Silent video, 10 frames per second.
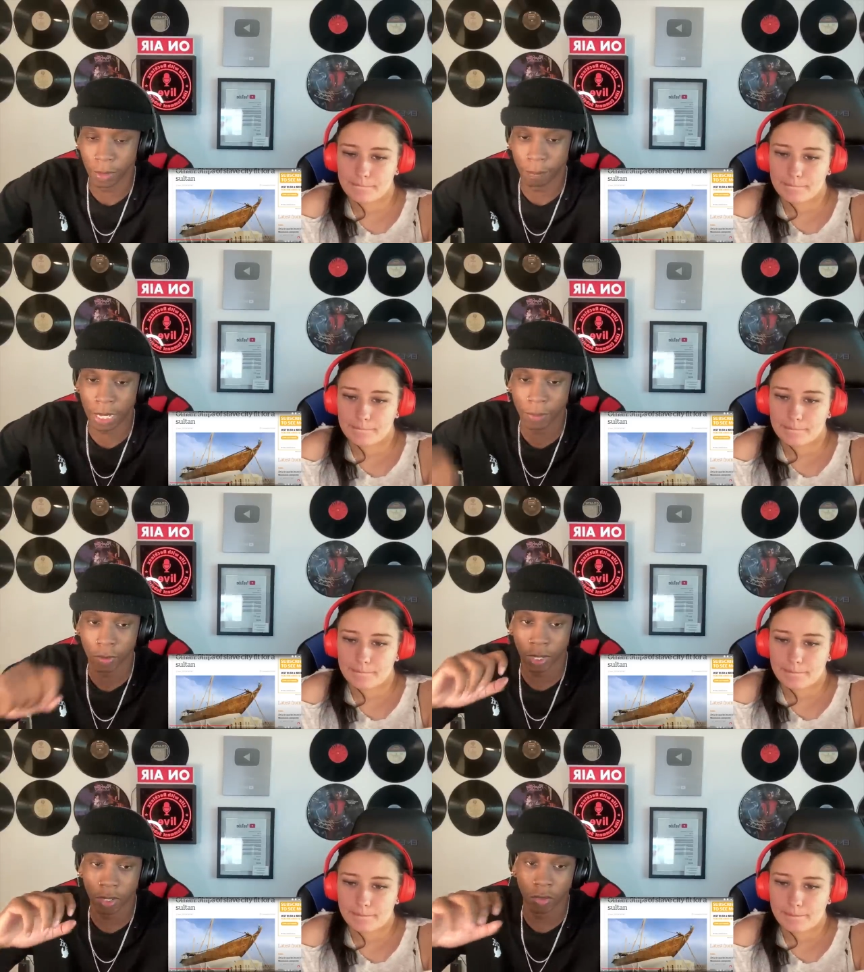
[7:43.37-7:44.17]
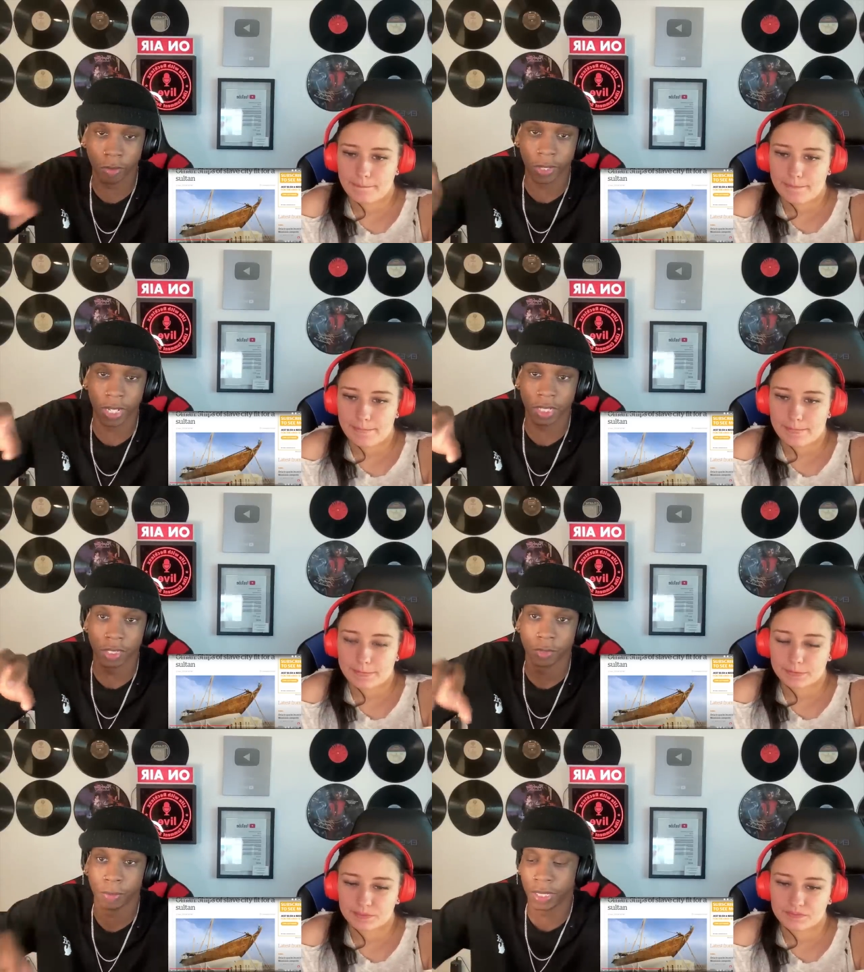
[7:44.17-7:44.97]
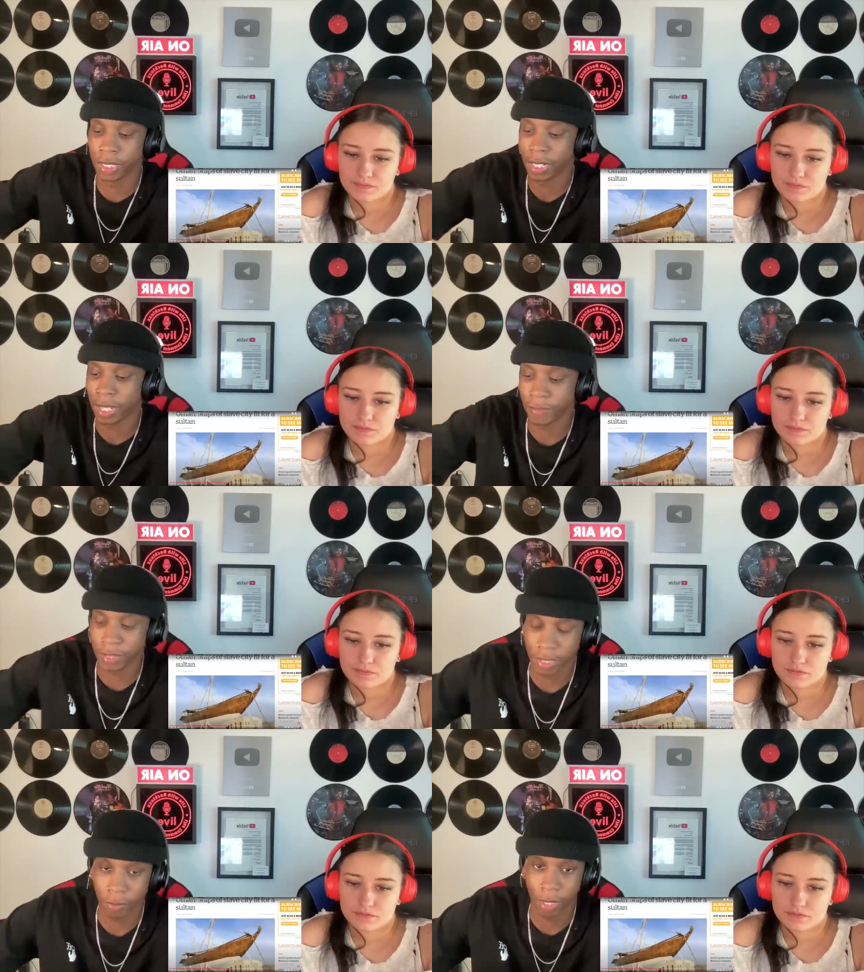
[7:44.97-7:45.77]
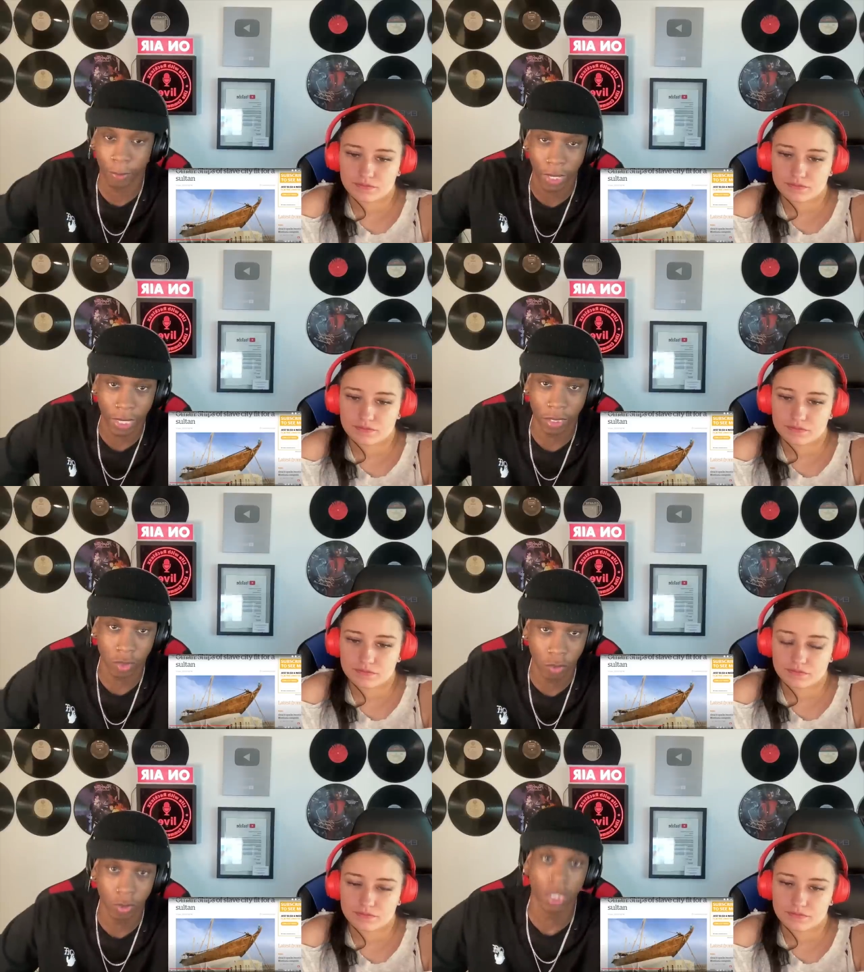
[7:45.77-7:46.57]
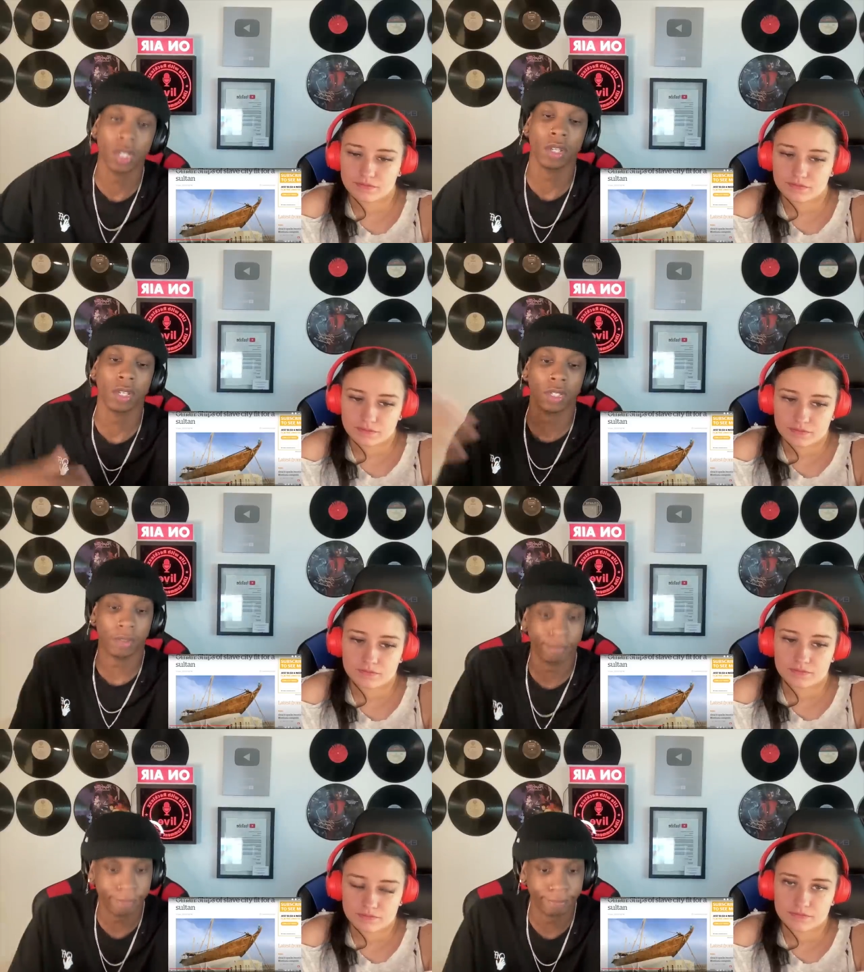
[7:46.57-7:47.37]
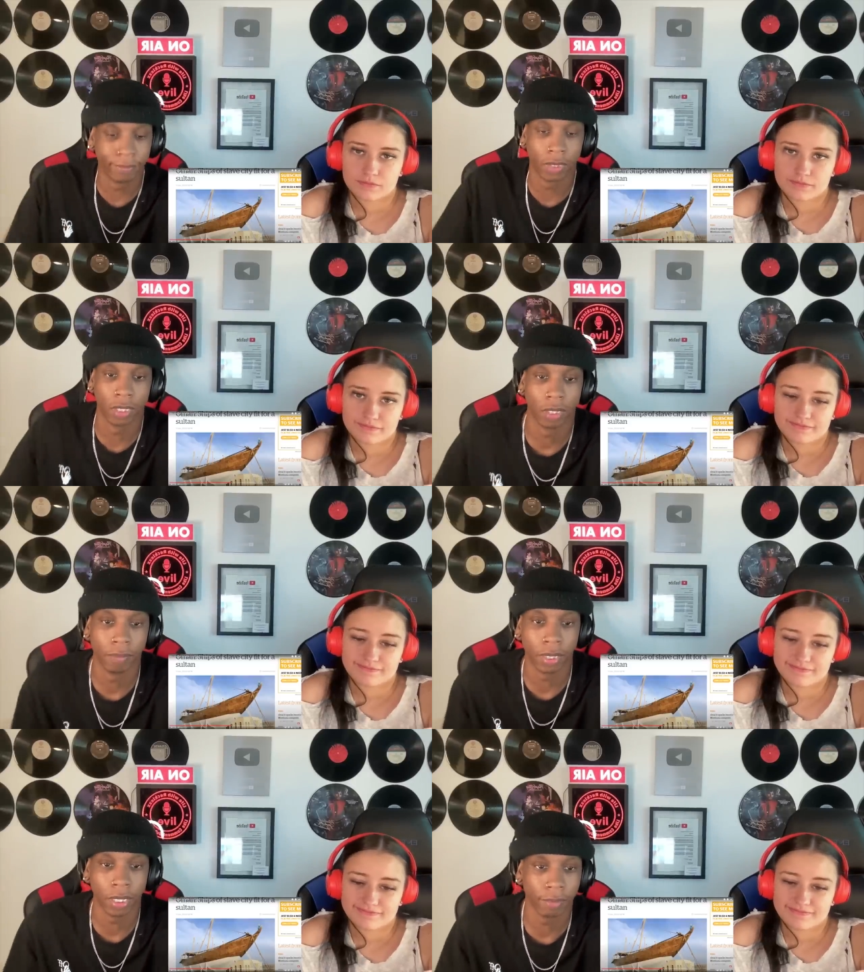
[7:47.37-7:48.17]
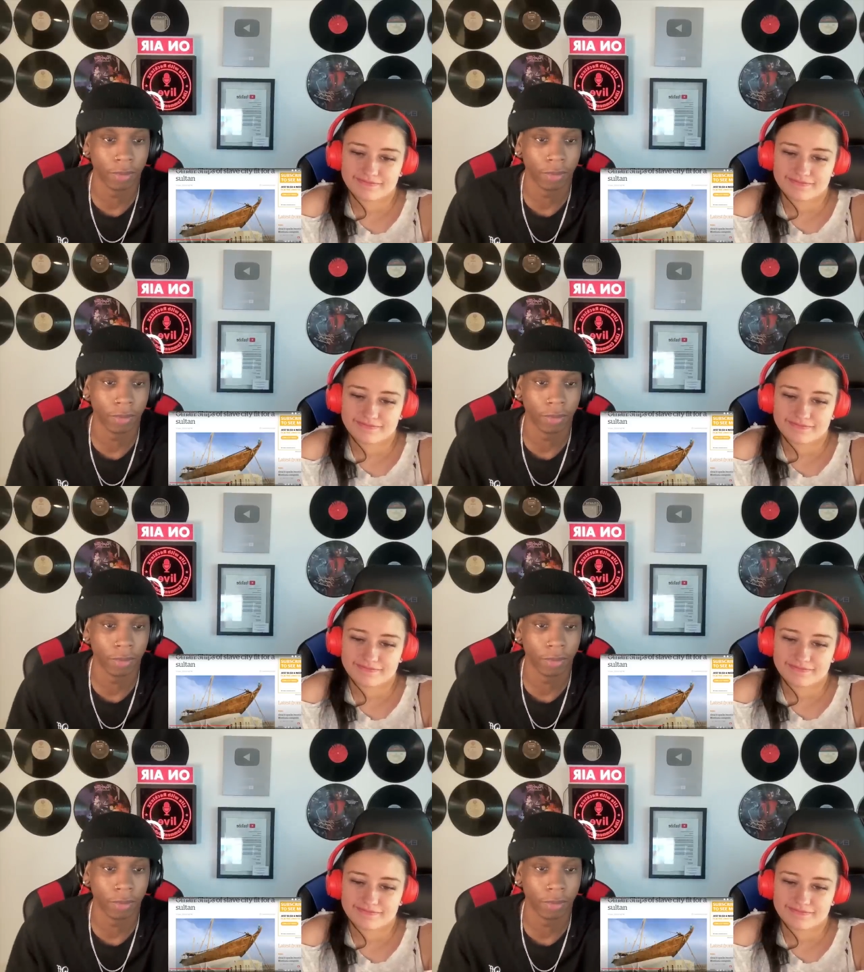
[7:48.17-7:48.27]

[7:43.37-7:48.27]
Speaker 1: by me while doing reactions, but then I have to see what I'm reacting to. But